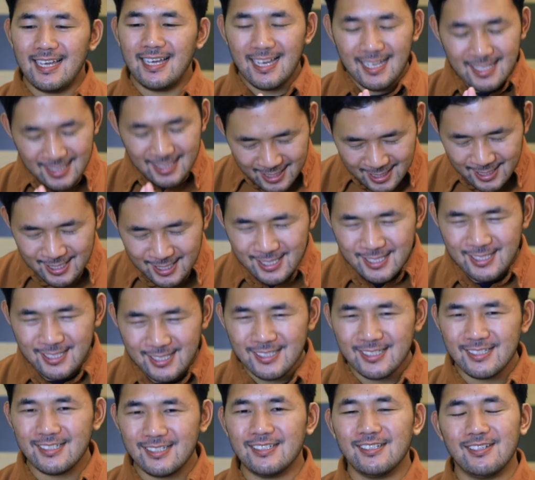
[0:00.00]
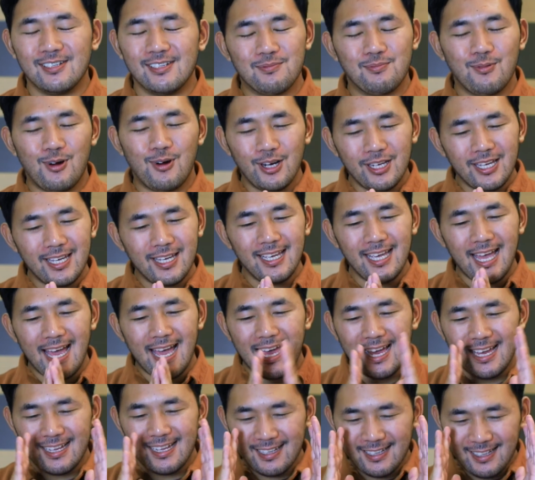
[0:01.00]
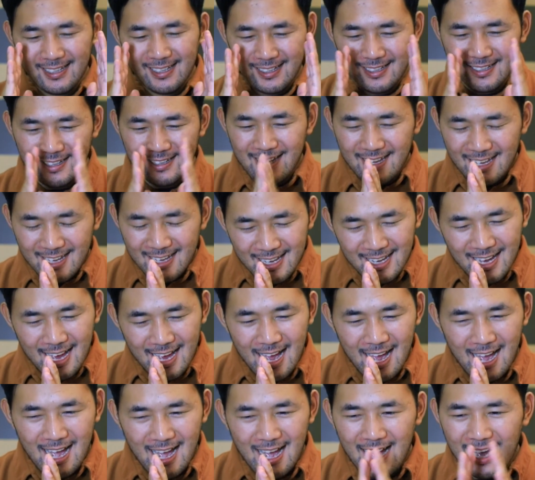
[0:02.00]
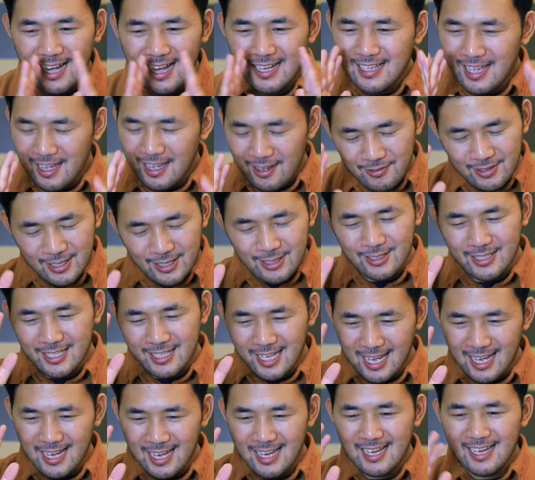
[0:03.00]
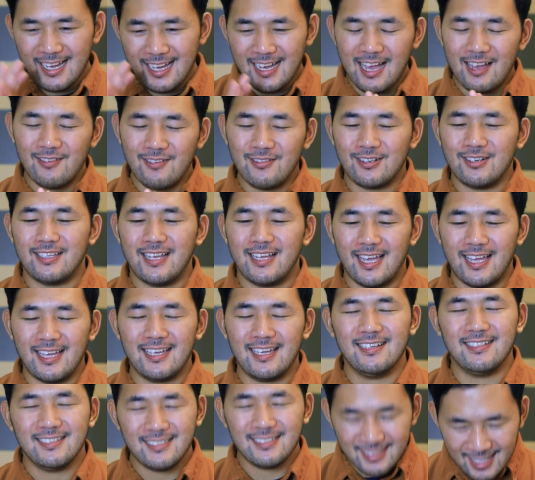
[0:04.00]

Yes, you too. Good morning and have a good day.